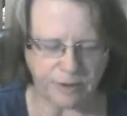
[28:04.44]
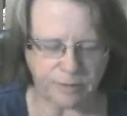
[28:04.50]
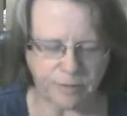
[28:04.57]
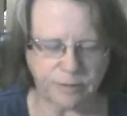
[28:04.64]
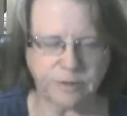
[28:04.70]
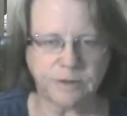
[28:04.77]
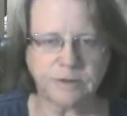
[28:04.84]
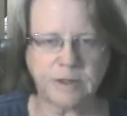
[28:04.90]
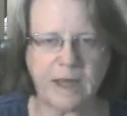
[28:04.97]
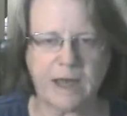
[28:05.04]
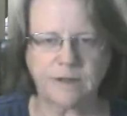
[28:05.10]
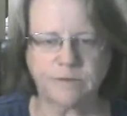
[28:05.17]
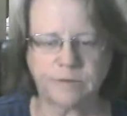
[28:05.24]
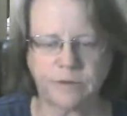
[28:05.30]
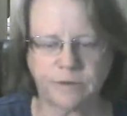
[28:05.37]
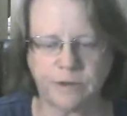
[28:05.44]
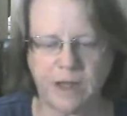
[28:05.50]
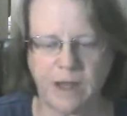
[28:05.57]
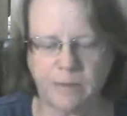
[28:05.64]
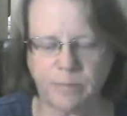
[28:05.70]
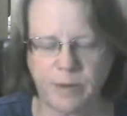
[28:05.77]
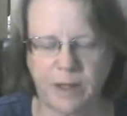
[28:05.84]
through this cash flow
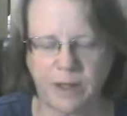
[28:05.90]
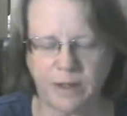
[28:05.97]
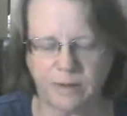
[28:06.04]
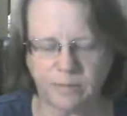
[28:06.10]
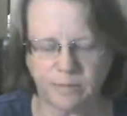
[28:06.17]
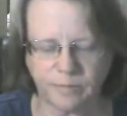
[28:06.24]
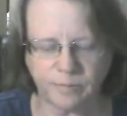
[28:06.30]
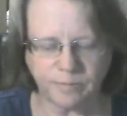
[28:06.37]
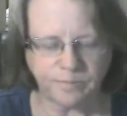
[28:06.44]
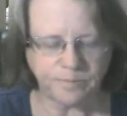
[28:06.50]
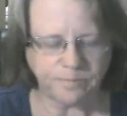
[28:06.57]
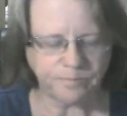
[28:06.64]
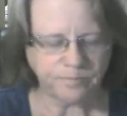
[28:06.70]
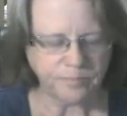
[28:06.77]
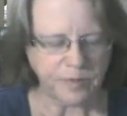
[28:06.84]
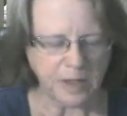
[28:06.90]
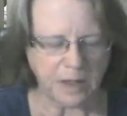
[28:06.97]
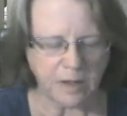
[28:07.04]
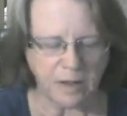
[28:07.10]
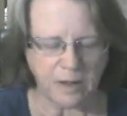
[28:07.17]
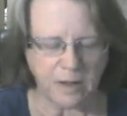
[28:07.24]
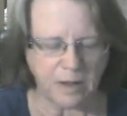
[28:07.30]
campaign.
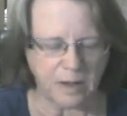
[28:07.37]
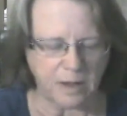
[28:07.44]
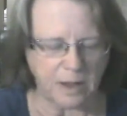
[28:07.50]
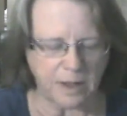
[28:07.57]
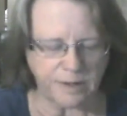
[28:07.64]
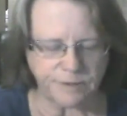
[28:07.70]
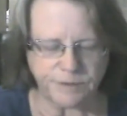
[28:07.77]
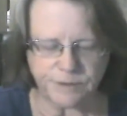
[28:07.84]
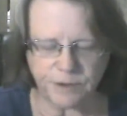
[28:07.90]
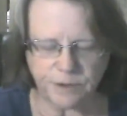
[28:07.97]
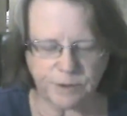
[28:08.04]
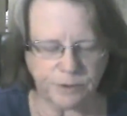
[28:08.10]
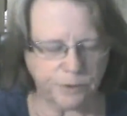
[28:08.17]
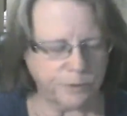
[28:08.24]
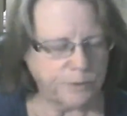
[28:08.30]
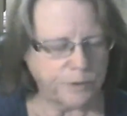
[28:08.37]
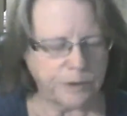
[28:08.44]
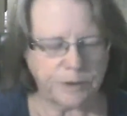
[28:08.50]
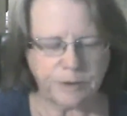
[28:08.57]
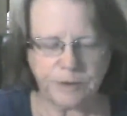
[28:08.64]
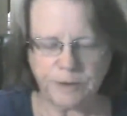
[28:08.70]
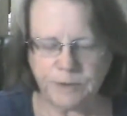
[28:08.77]
And so
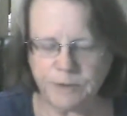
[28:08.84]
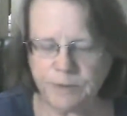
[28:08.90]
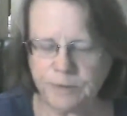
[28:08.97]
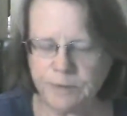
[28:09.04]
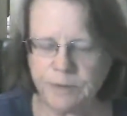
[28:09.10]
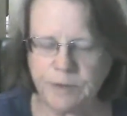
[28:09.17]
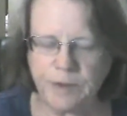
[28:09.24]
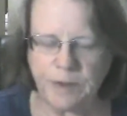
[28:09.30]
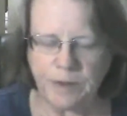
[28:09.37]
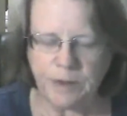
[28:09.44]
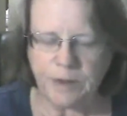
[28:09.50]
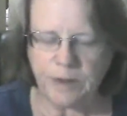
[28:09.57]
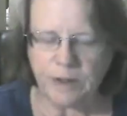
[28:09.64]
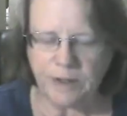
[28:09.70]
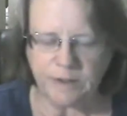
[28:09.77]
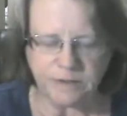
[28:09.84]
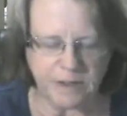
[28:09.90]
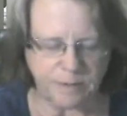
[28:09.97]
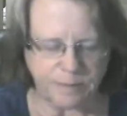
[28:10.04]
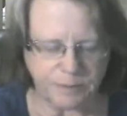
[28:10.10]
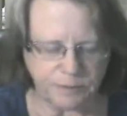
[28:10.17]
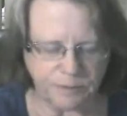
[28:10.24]
it's
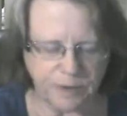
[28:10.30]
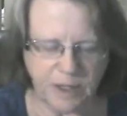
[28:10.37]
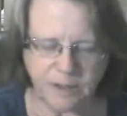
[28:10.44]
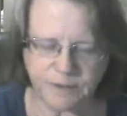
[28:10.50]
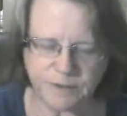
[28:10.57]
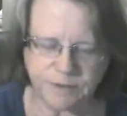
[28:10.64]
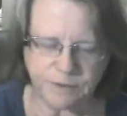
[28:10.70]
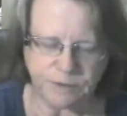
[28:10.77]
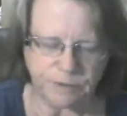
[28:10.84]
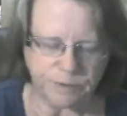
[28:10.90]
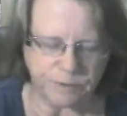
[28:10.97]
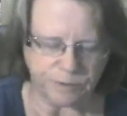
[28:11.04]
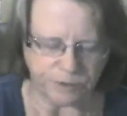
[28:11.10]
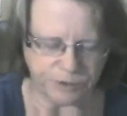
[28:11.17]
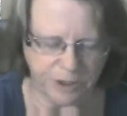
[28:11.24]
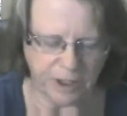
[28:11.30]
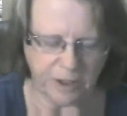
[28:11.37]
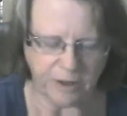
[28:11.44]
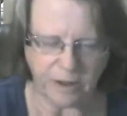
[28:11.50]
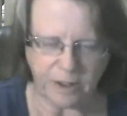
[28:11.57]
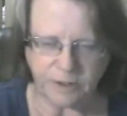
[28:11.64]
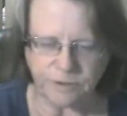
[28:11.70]
up to us to
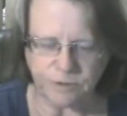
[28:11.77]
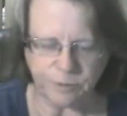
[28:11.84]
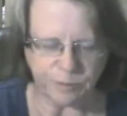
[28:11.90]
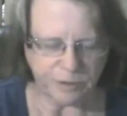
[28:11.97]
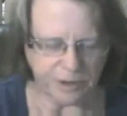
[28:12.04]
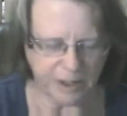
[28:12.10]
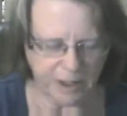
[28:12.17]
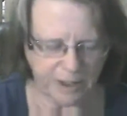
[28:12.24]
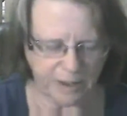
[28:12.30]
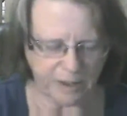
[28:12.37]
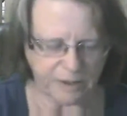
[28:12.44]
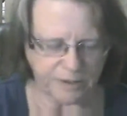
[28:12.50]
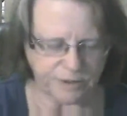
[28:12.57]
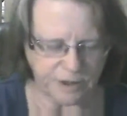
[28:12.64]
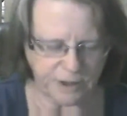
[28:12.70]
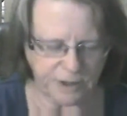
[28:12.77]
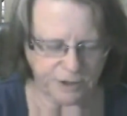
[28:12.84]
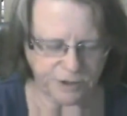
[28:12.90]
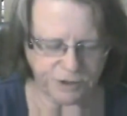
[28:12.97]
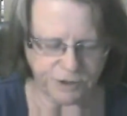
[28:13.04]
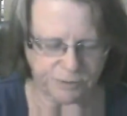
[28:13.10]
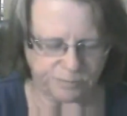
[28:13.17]
share and duplicate and
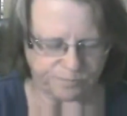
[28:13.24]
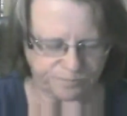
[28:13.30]
teach